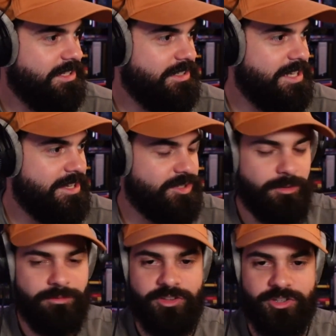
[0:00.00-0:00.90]
and takes
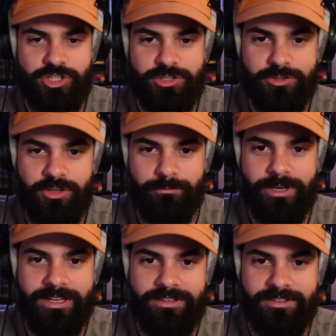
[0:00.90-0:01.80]
over the shield on
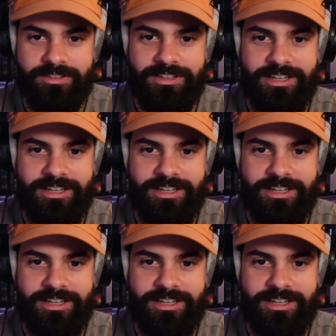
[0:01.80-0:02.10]
Rand, and